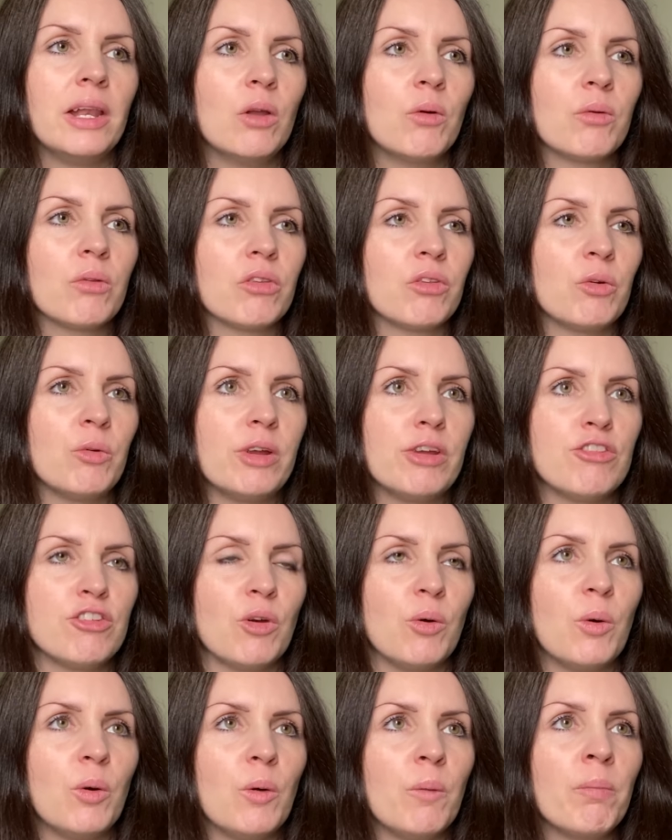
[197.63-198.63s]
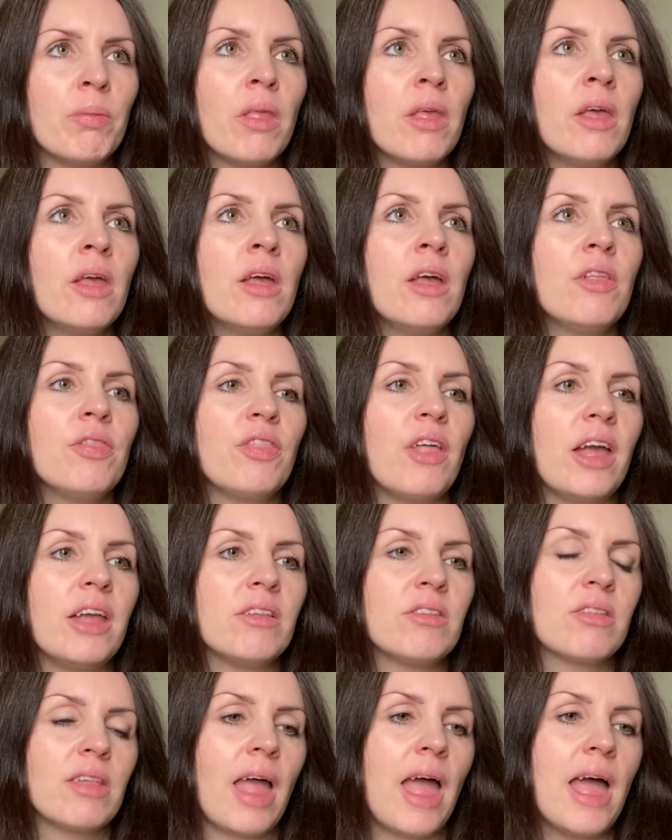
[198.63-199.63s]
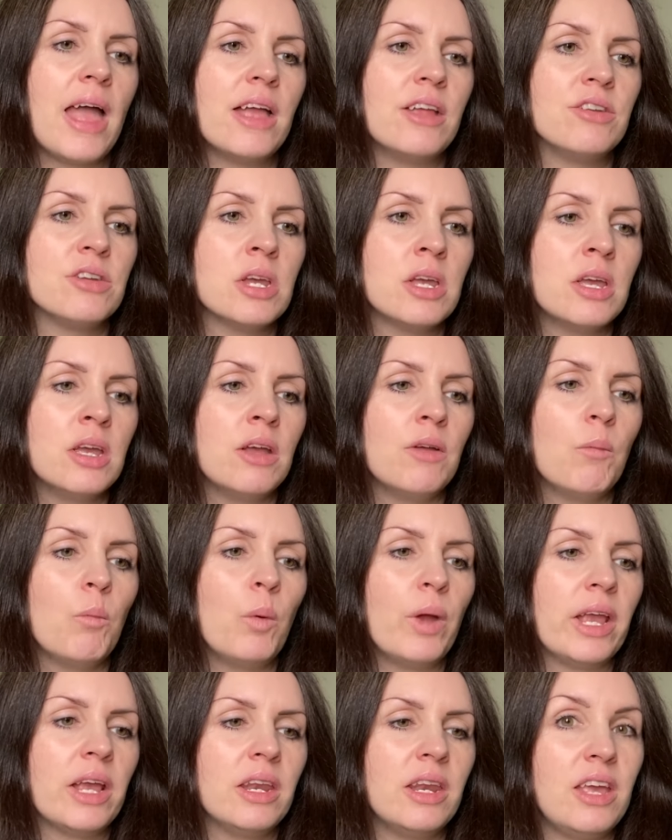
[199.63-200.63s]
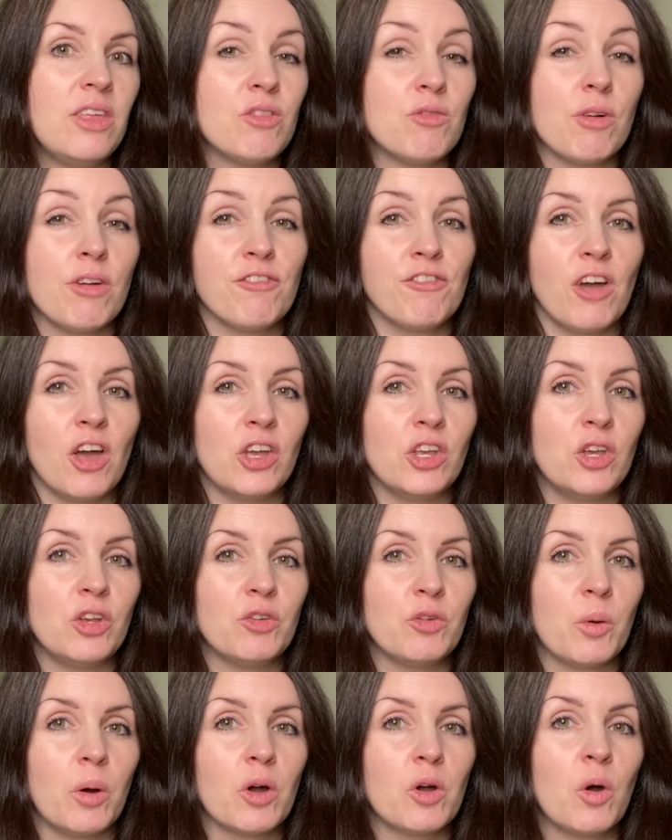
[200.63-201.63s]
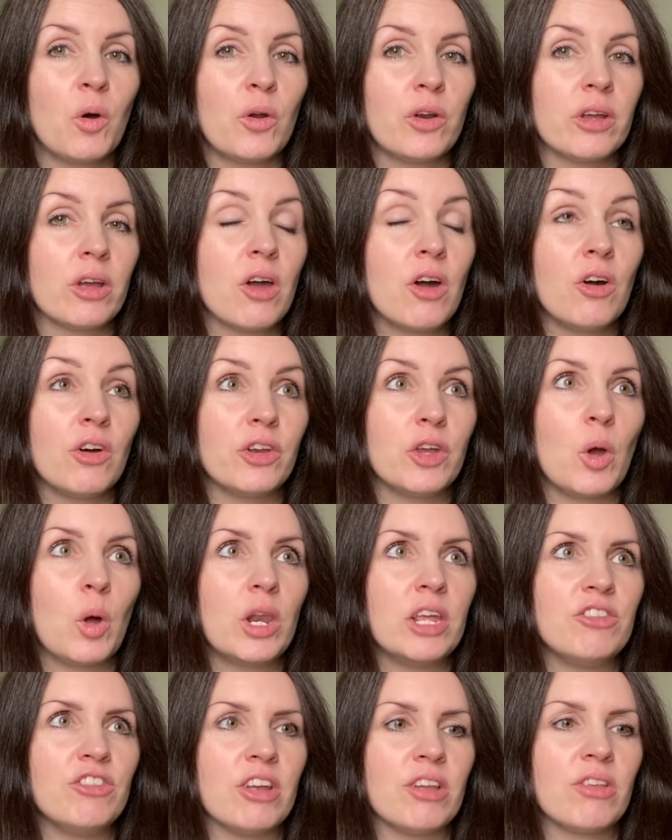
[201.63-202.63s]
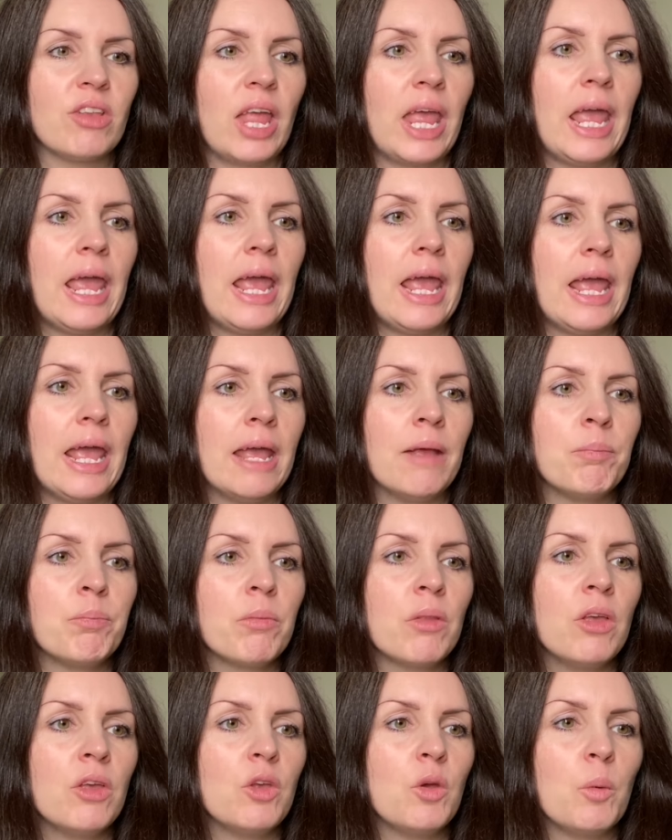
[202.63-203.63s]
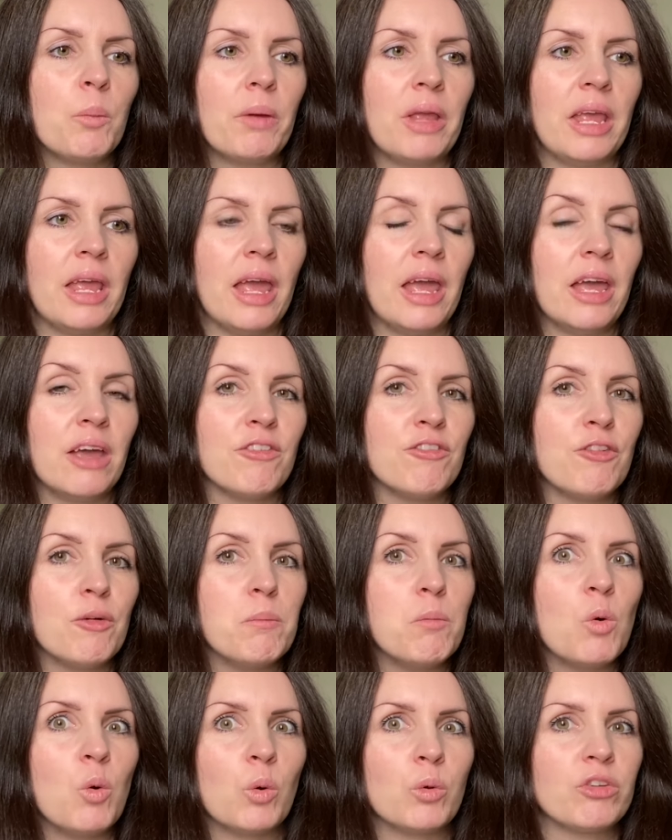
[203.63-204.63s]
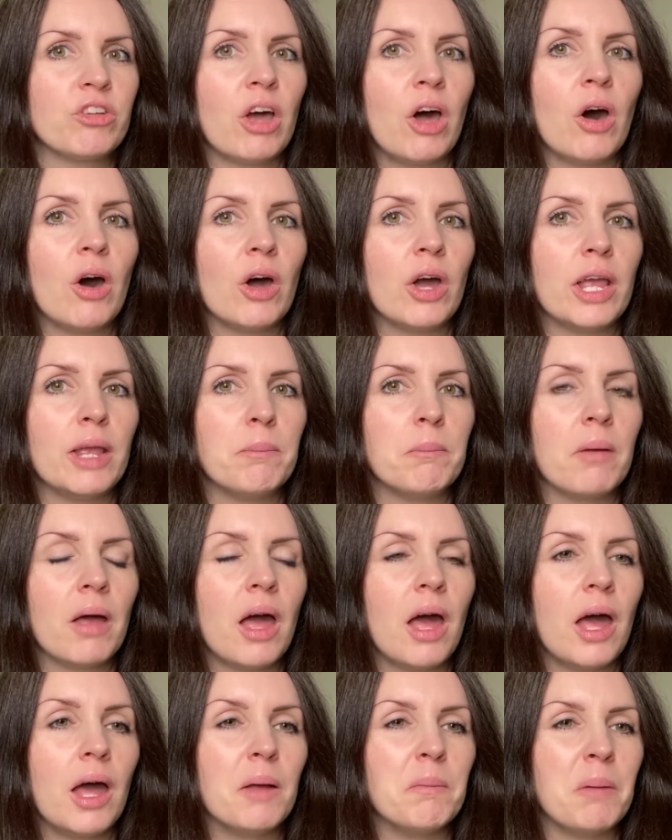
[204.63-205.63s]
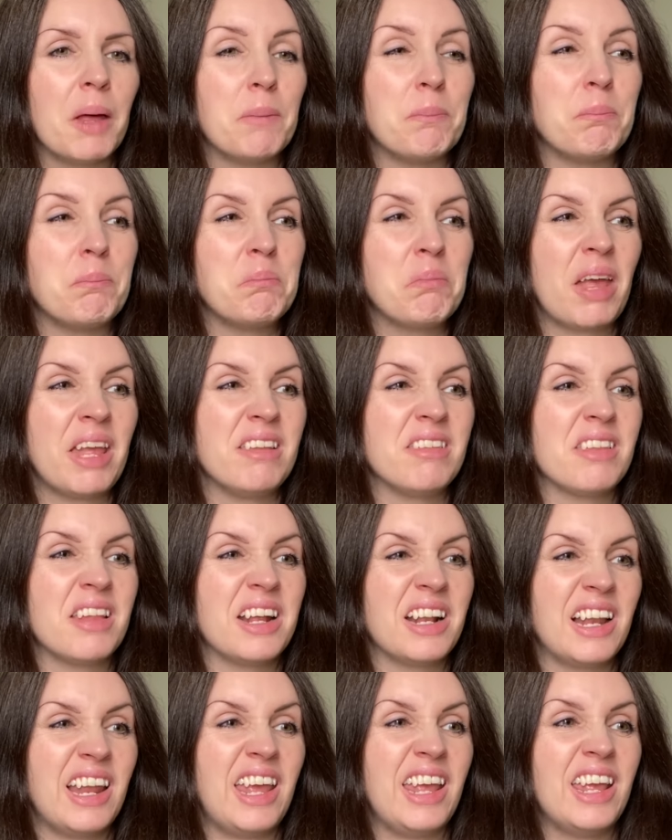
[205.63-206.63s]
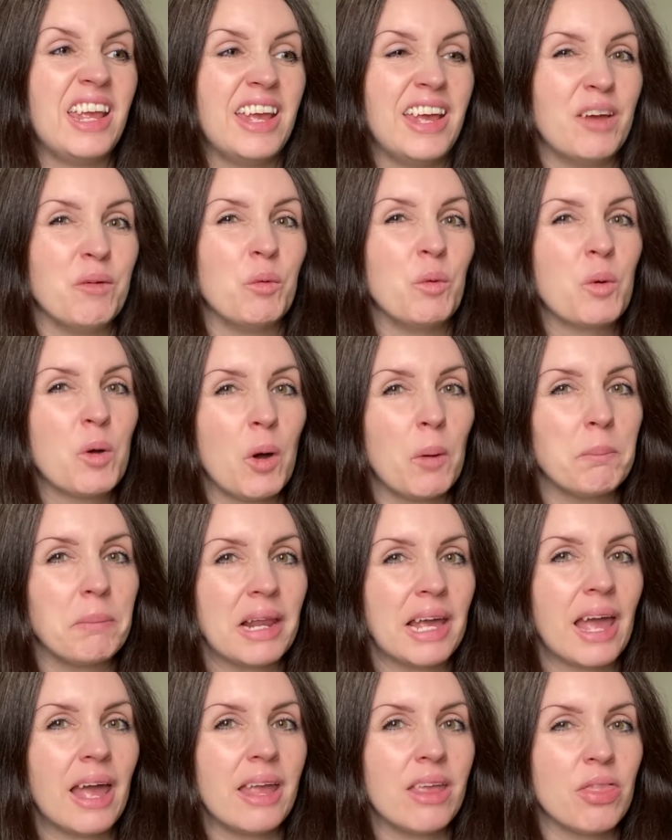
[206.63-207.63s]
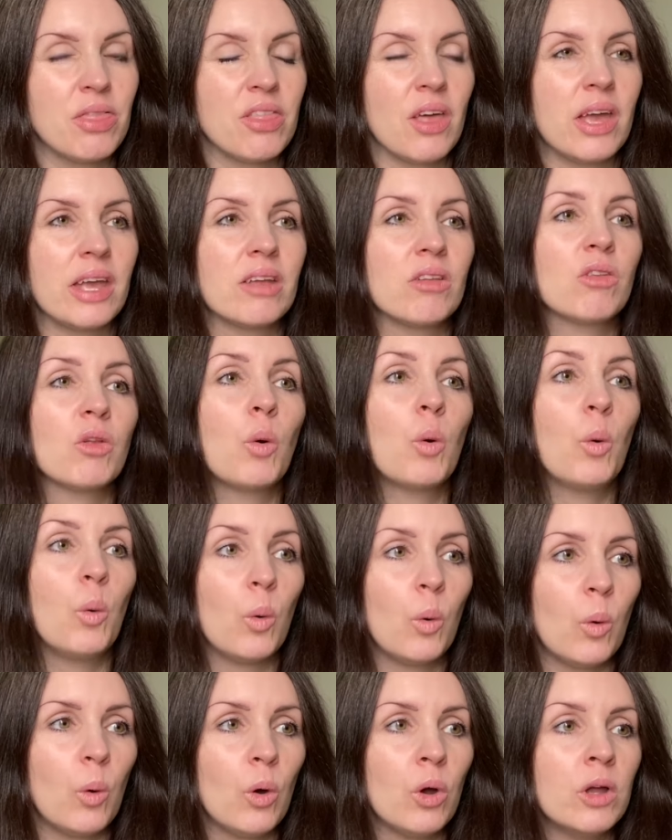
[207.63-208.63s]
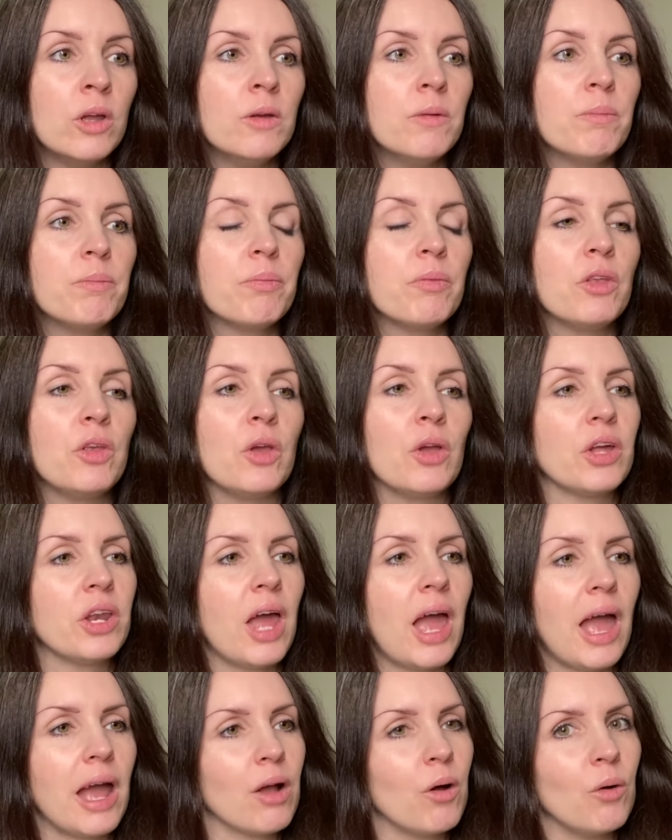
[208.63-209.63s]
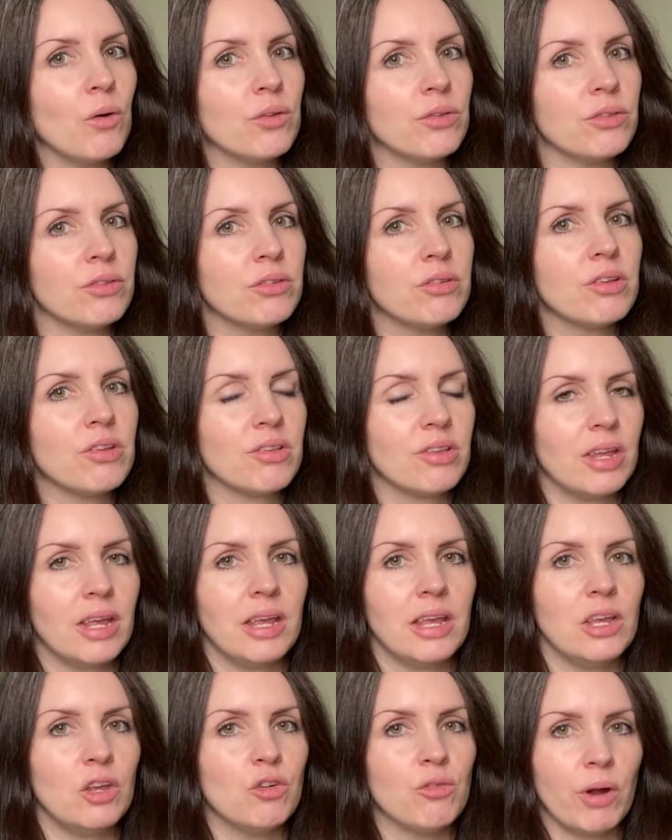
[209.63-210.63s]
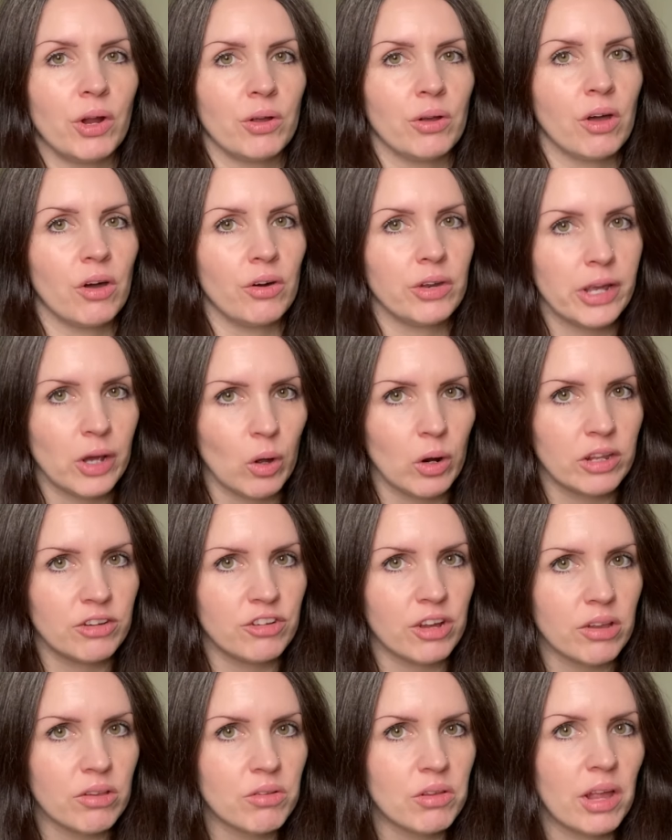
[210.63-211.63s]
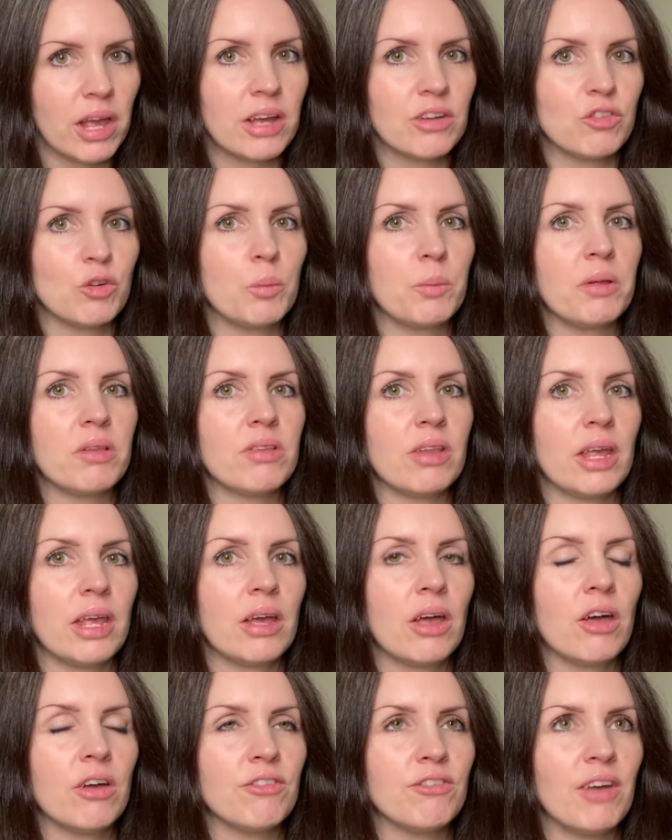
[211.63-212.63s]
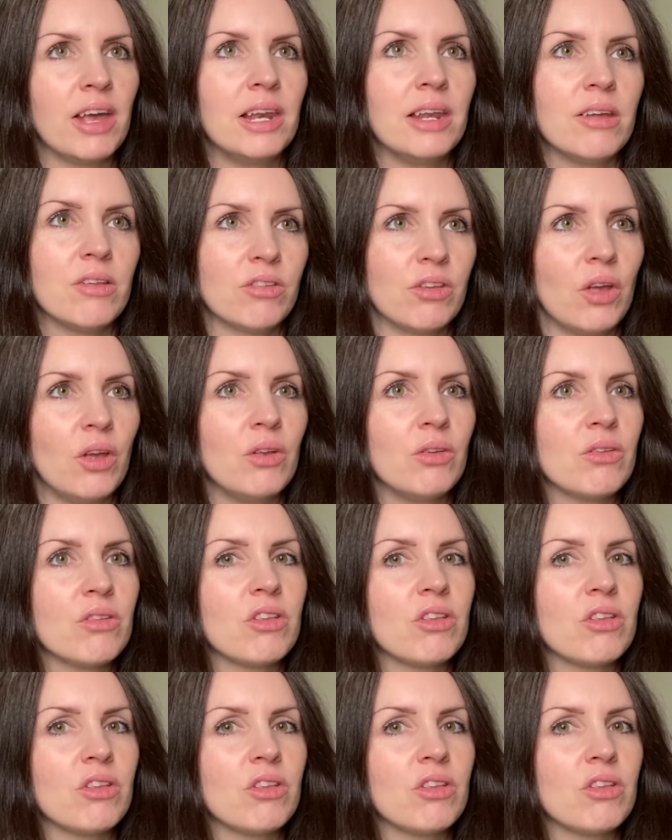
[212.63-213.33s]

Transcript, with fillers: Long story short, they said, we can either refer you to our cardiologist here, you'll be here for more time, and basically it will complicate things, or you can hang on to see your own cardiologist as you'll be seeing her fairly soon.